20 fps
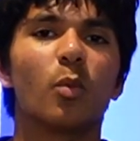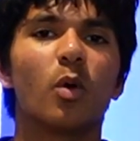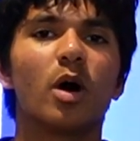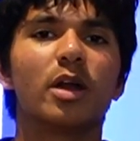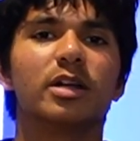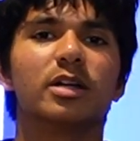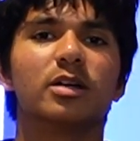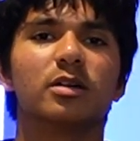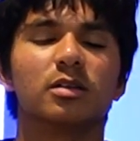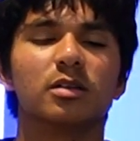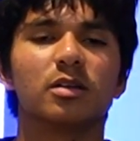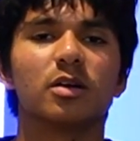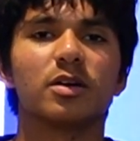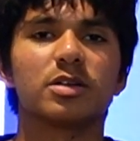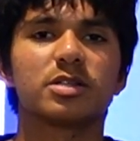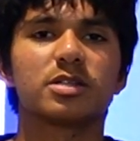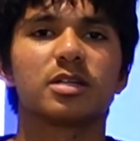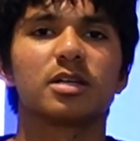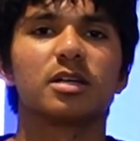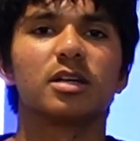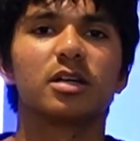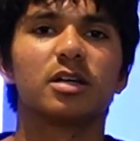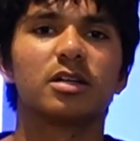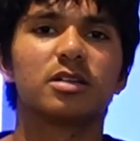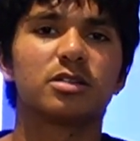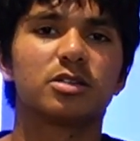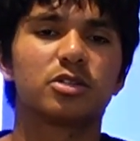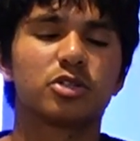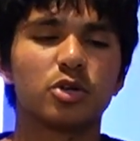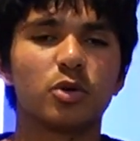1-0 loss
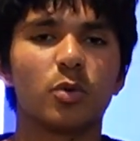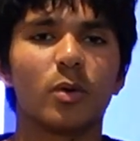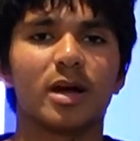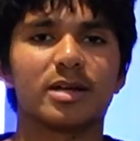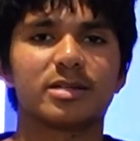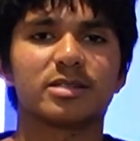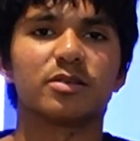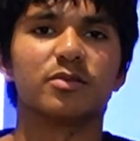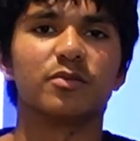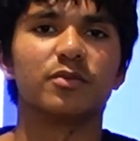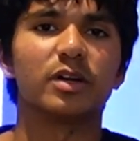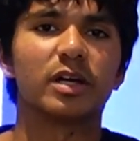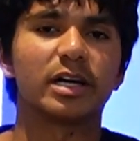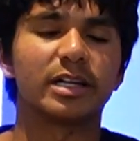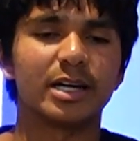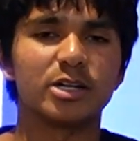to Aston Villa.